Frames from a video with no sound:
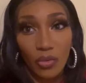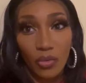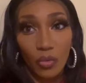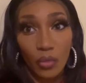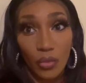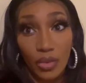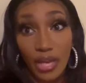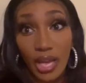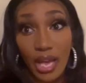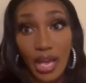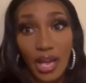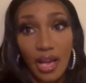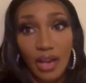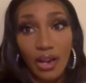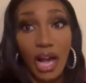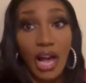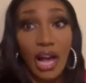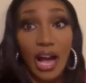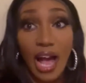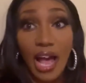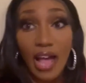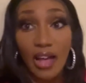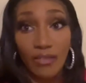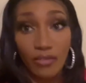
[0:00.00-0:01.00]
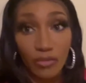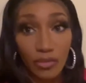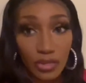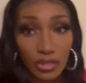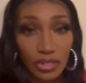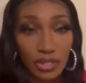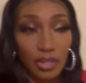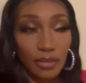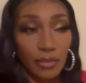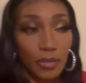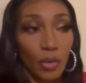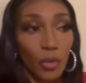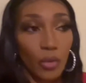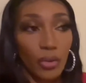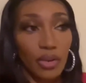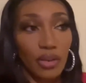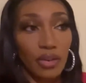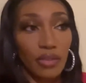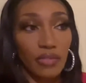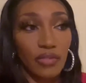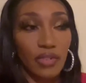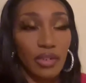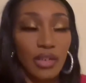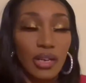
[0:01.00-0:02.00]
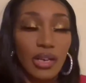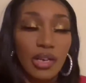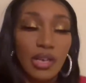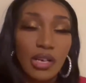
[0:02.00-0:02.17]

I have with them or whatever.